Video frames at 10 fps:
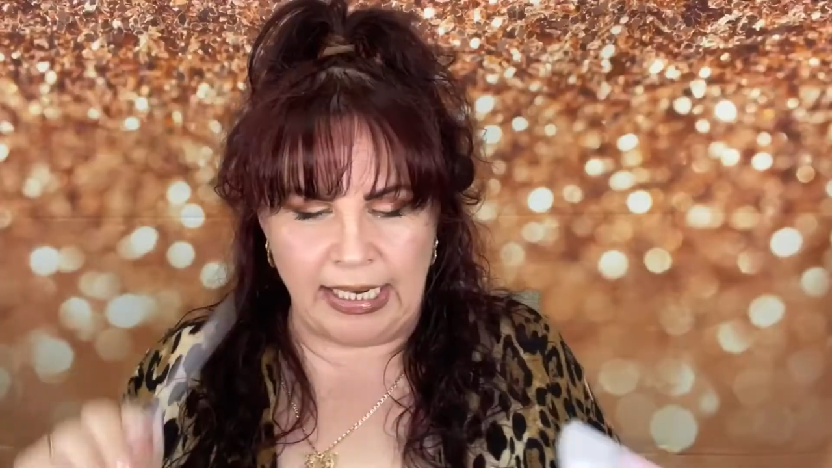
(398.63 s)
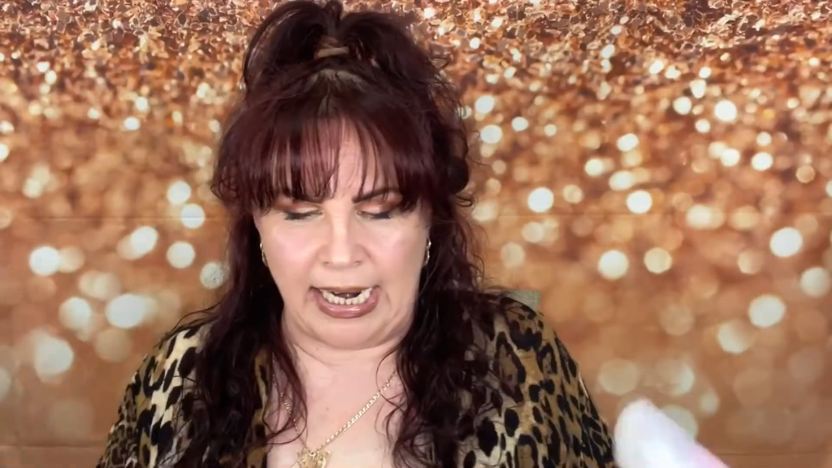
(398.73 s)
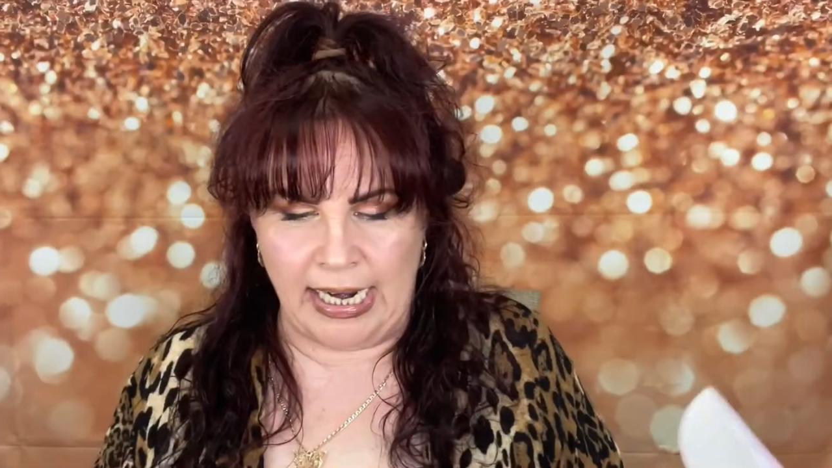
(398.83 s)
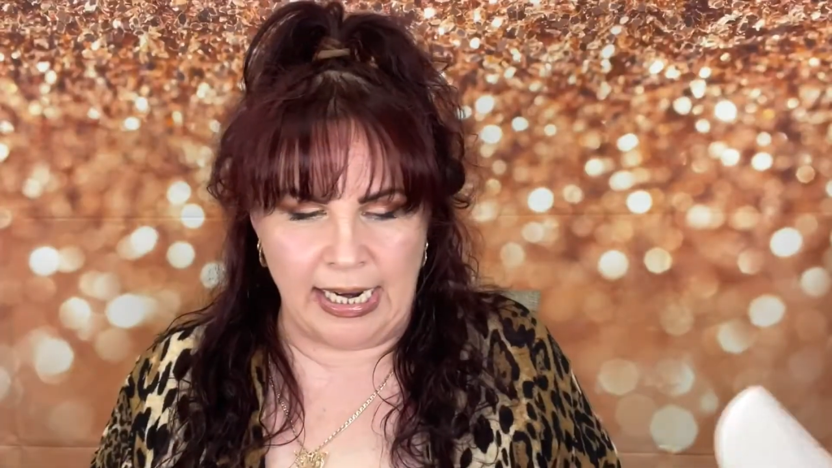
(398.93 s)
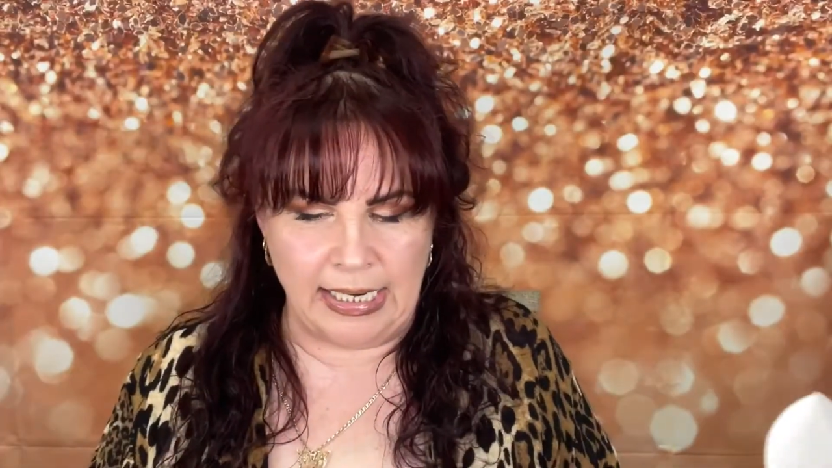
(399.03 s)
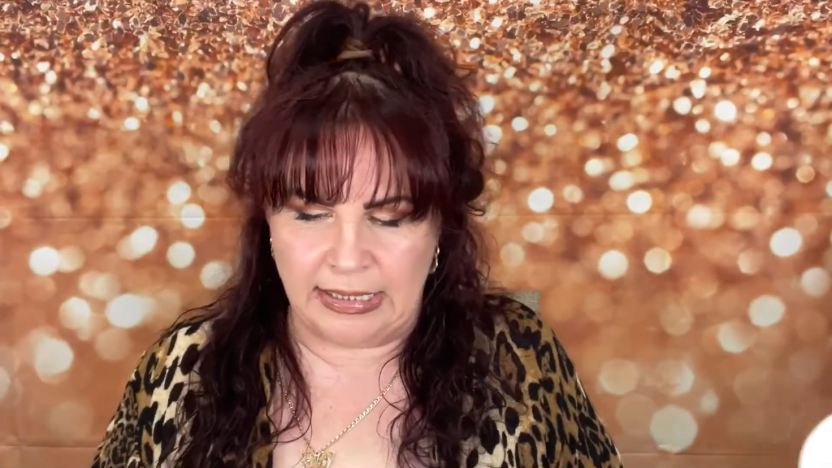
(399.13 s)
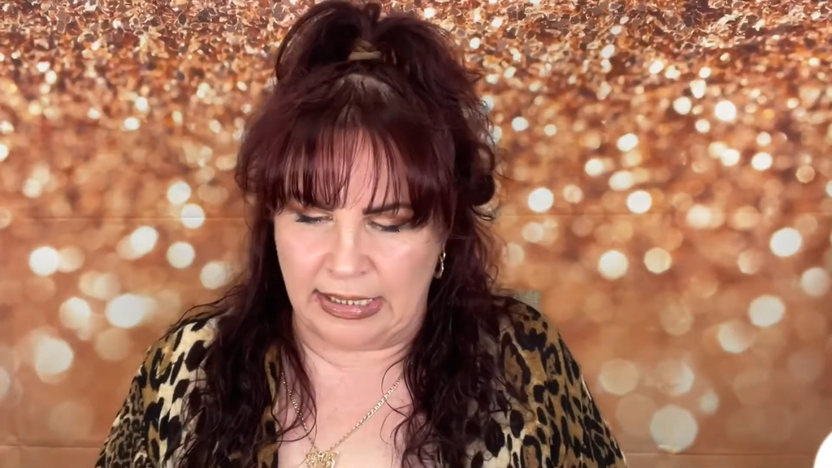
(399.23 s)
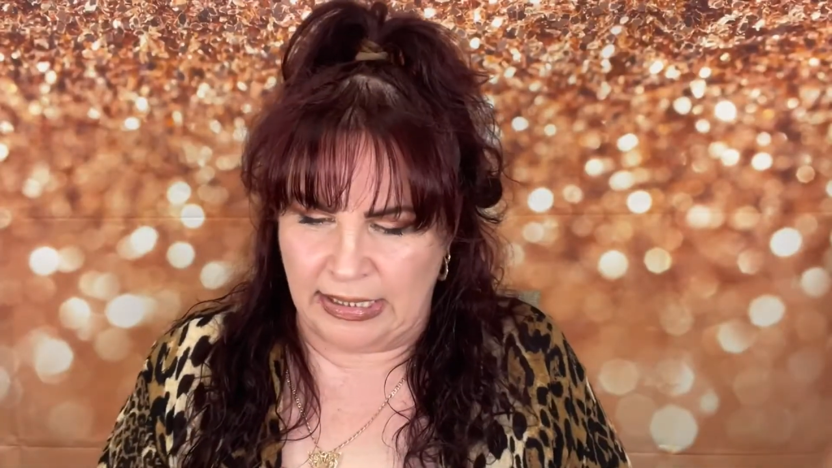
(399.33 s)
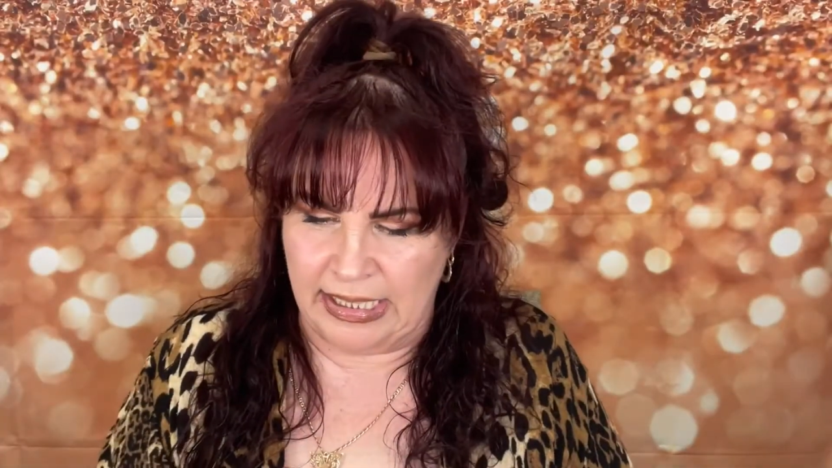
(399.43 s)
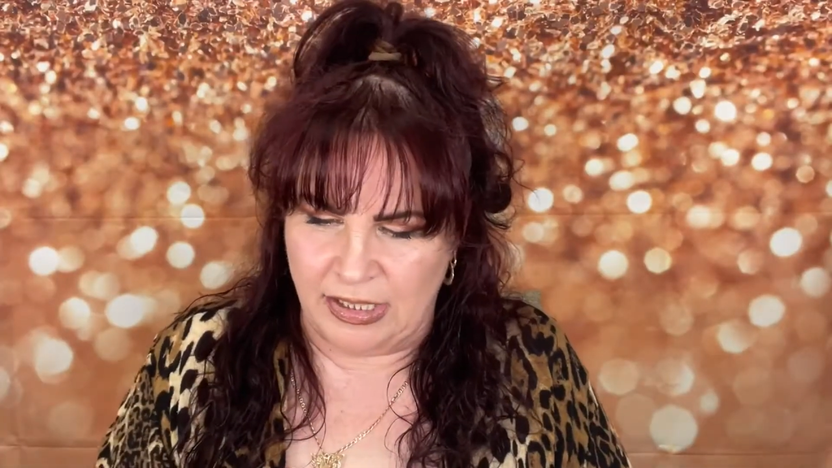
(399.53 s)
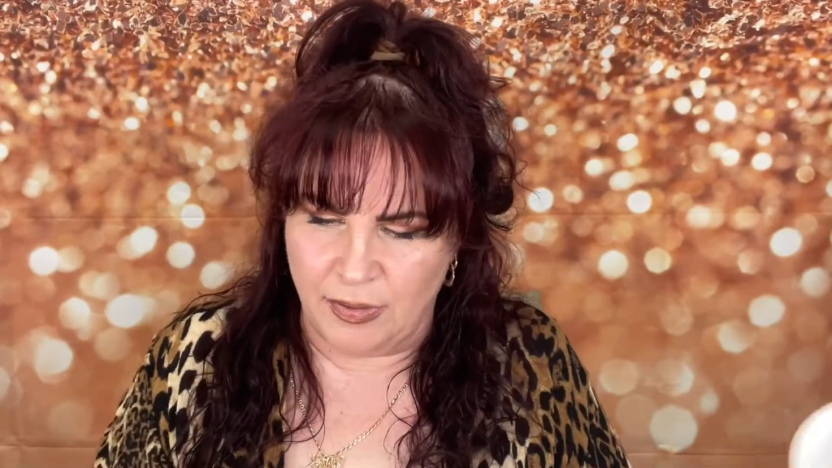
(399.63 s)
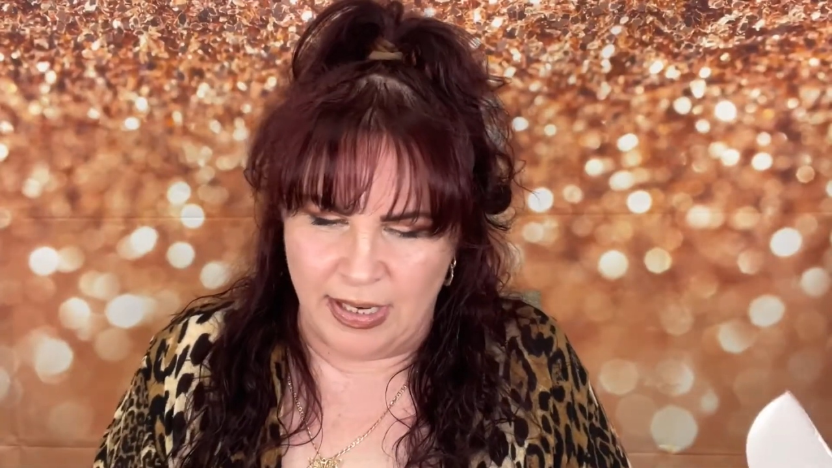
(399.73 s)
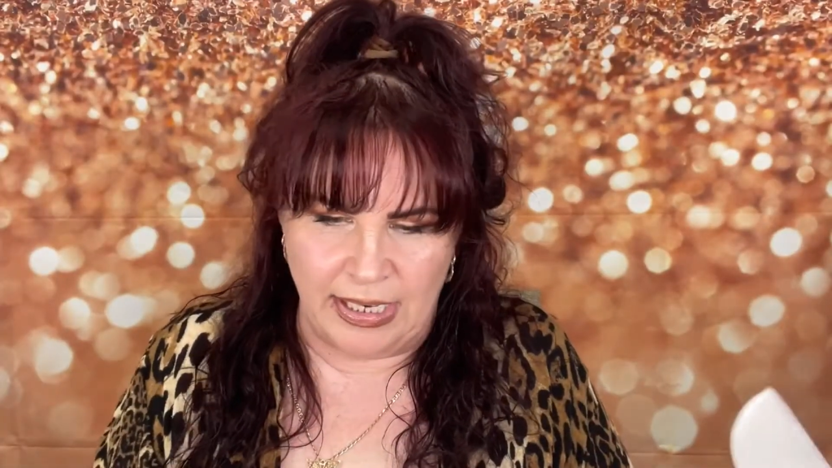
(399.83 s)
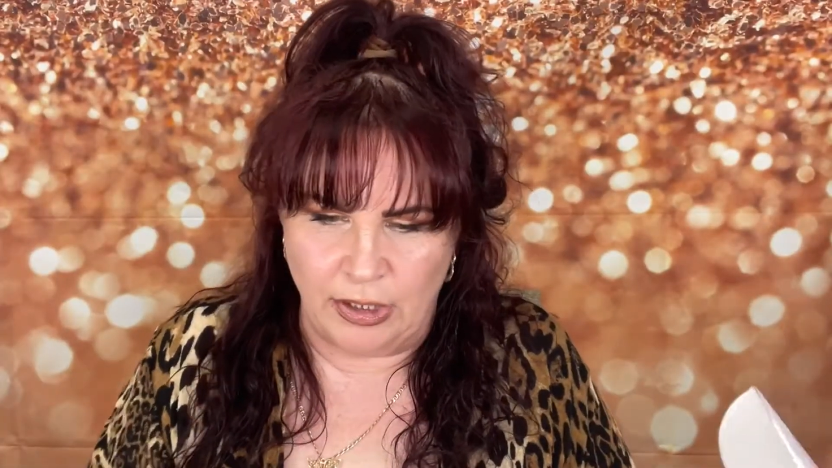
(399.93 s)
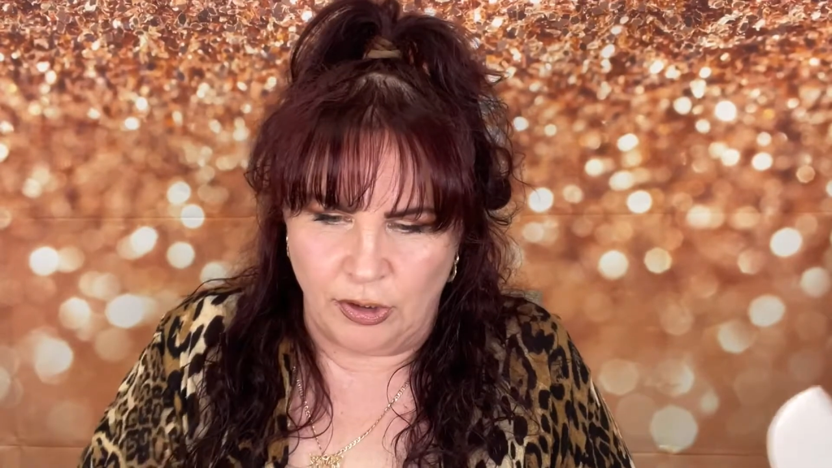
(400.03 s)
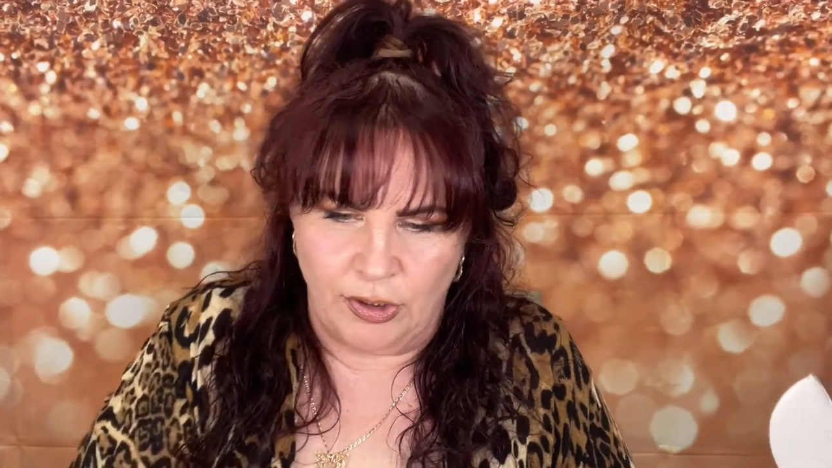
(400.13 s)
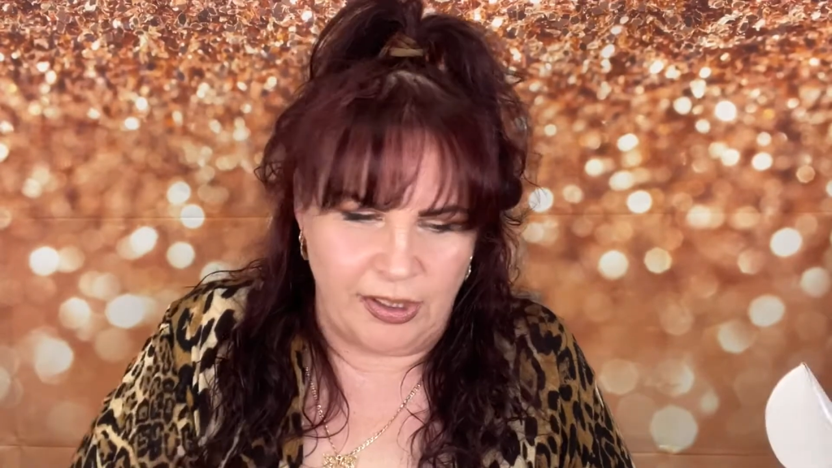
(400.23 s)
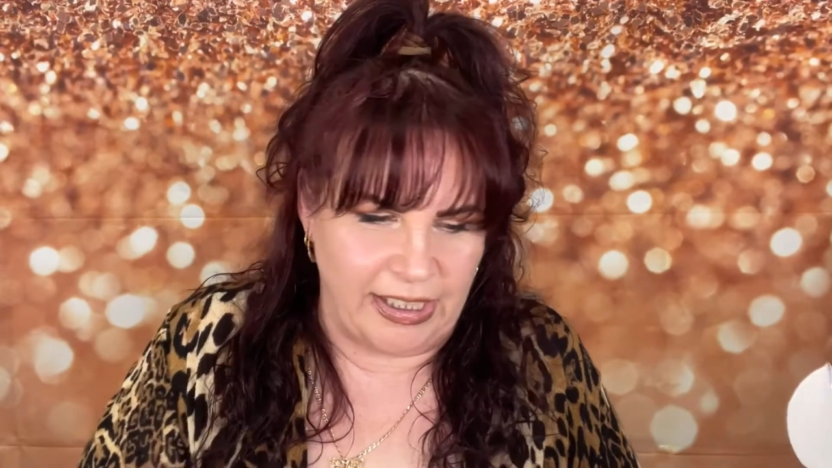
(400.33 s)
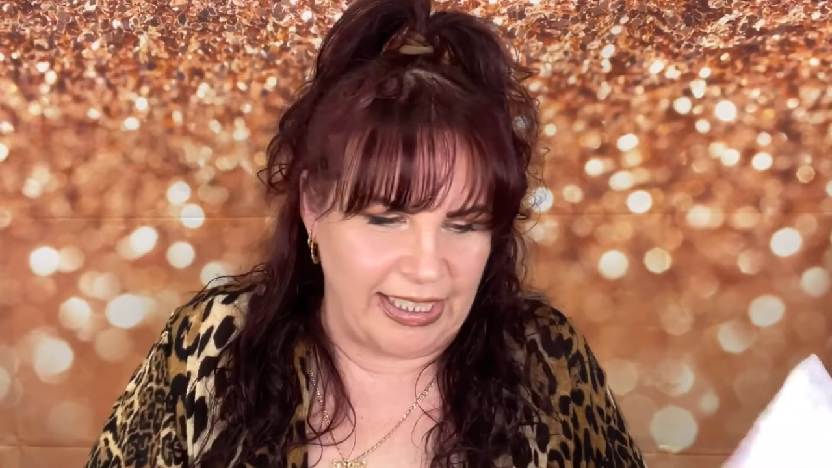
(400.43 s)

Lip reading: And let's go ahead and look